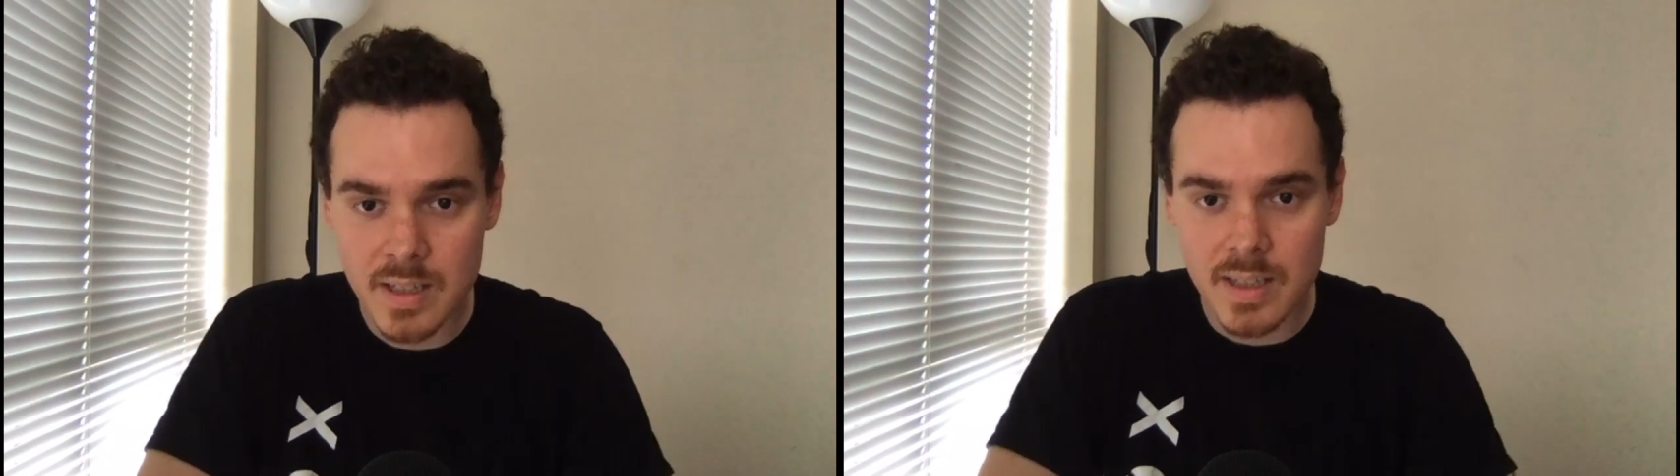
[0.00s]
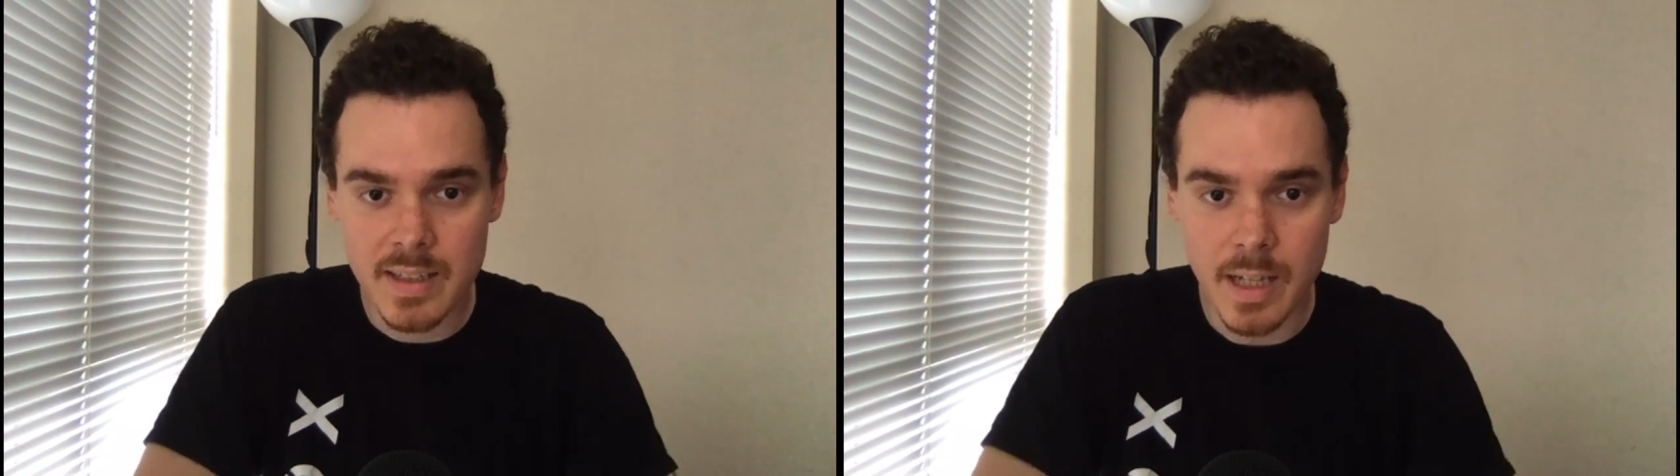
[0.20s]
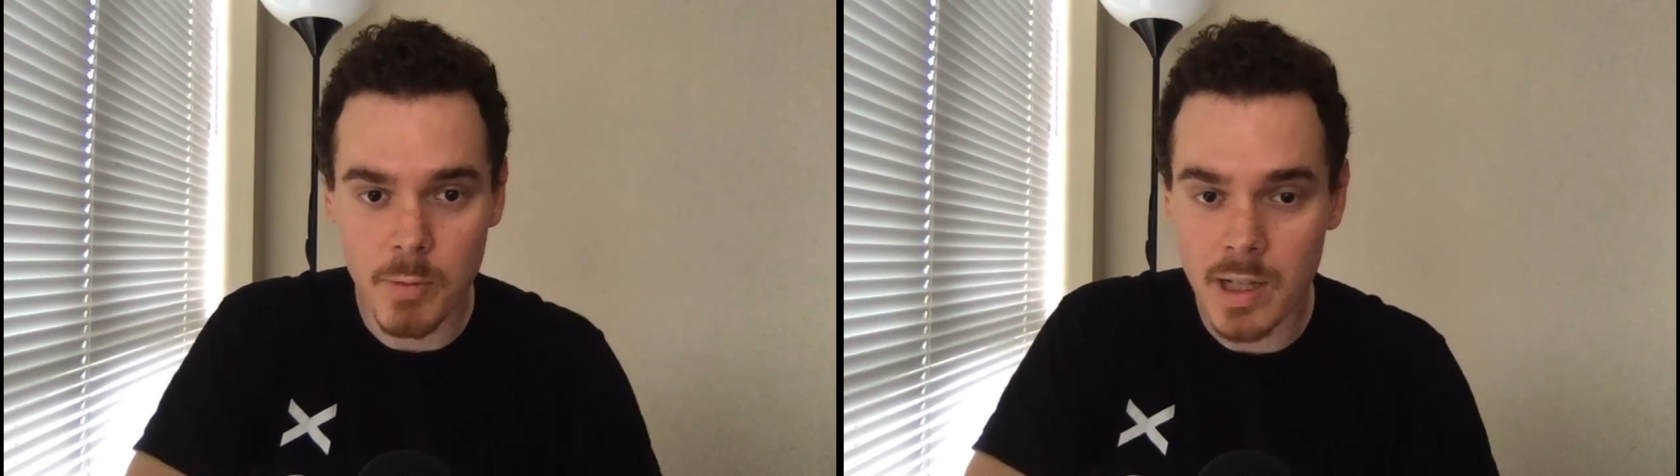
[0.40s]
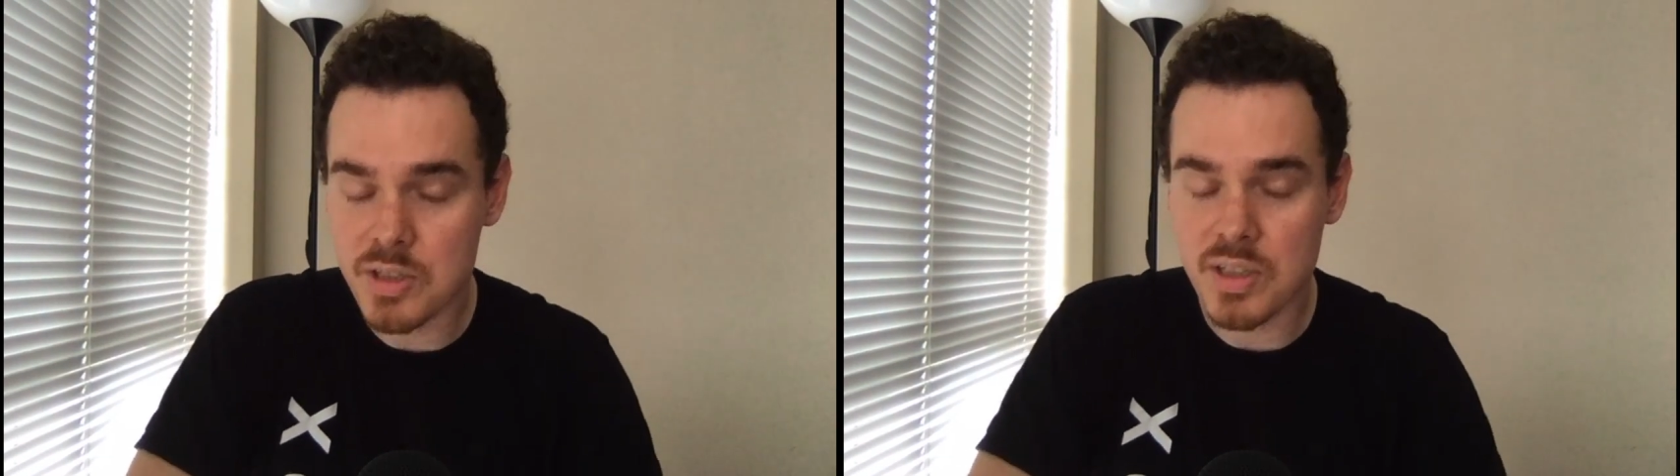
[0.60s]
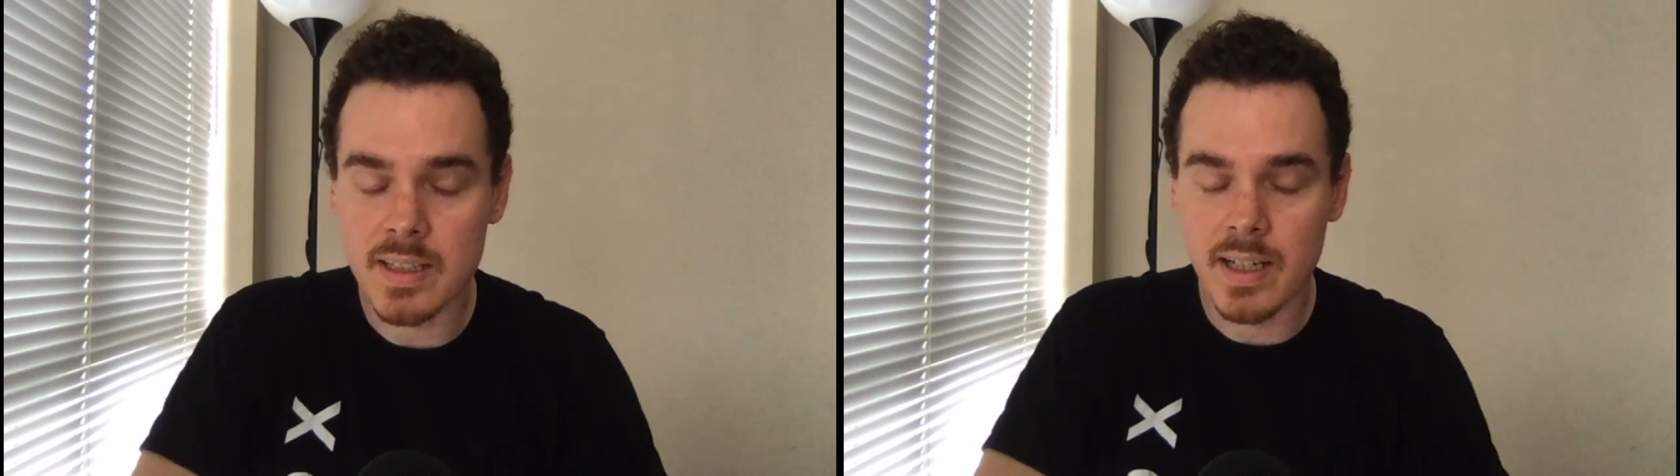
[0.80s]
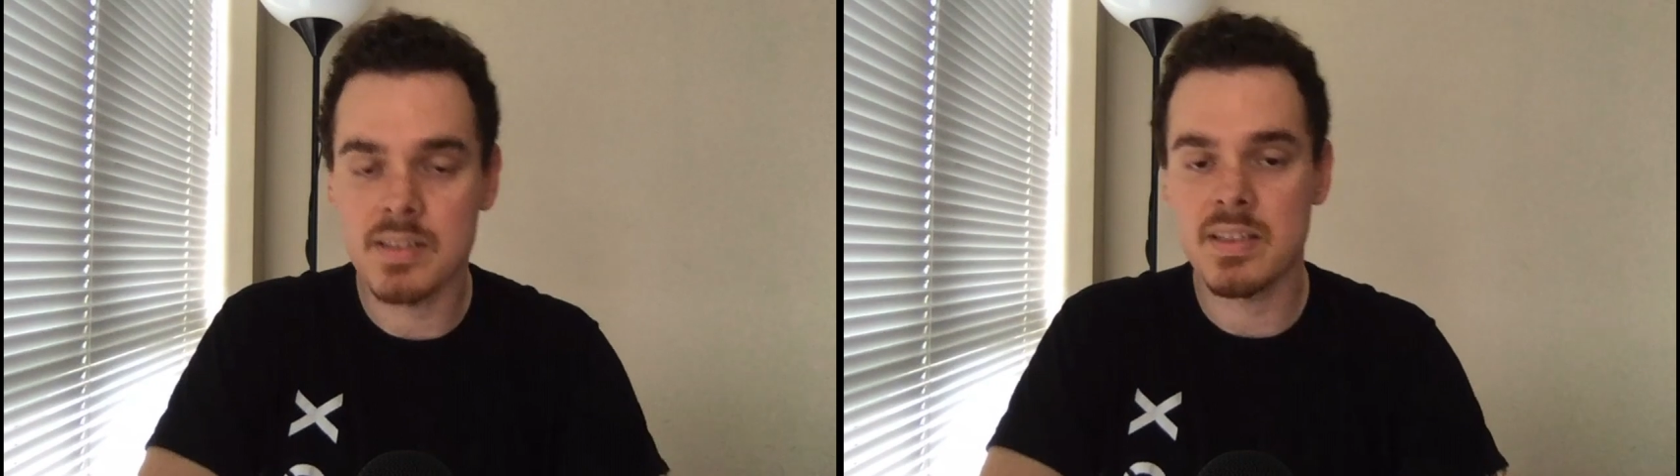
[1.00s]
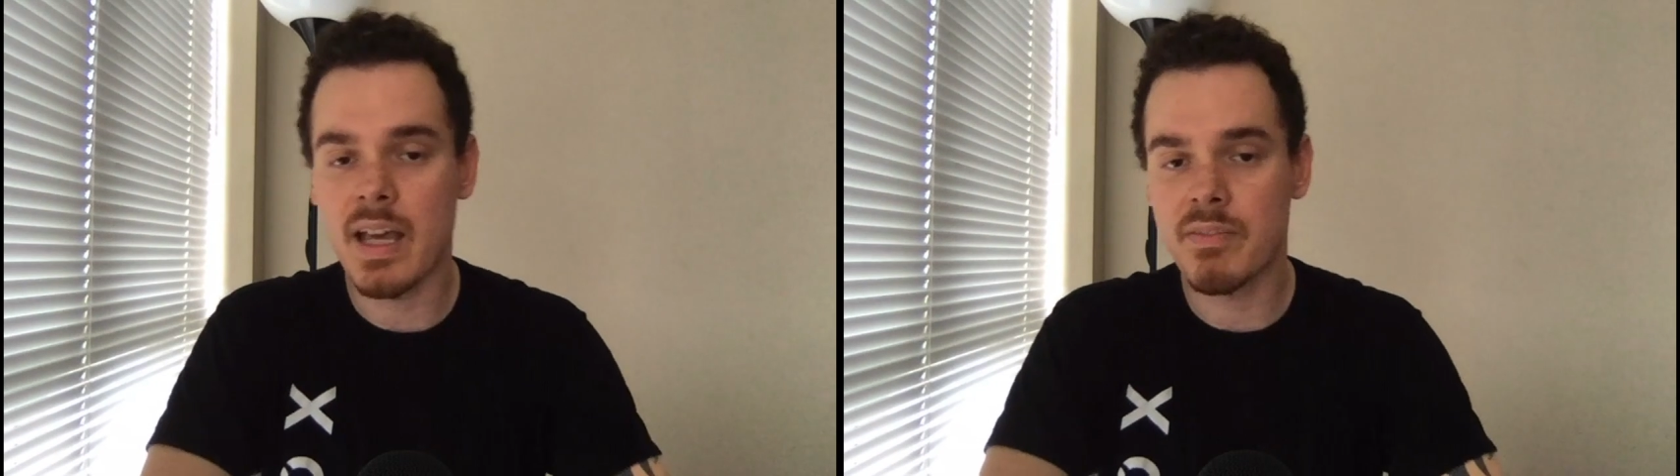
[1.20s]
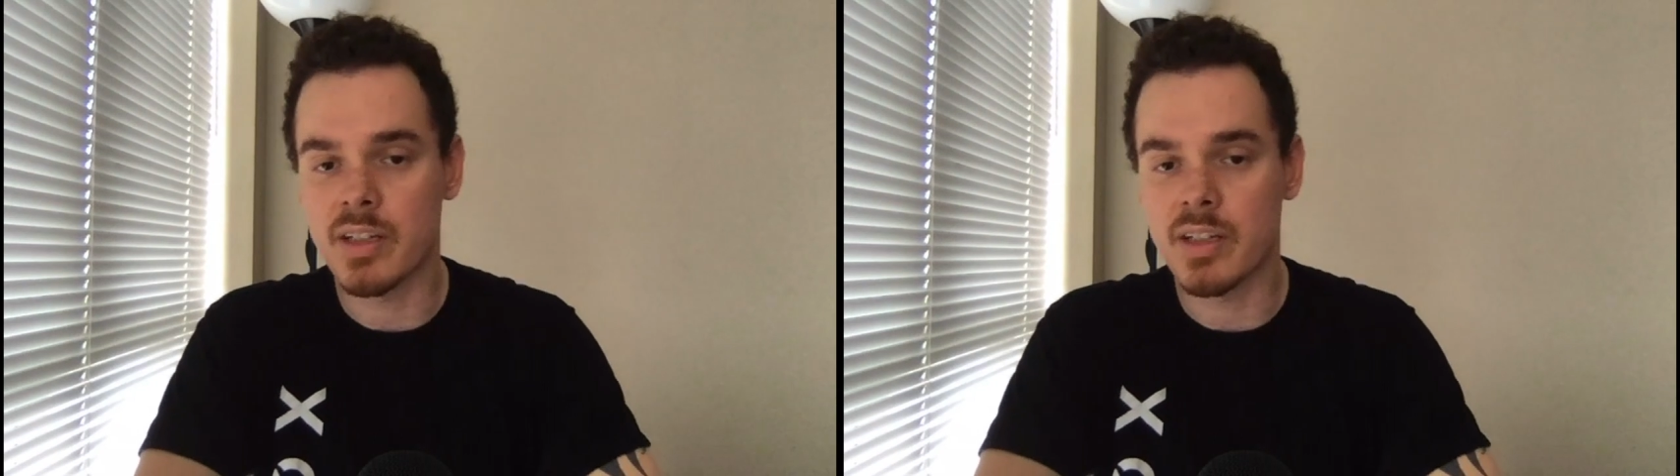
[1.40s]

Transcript: Now, while she does have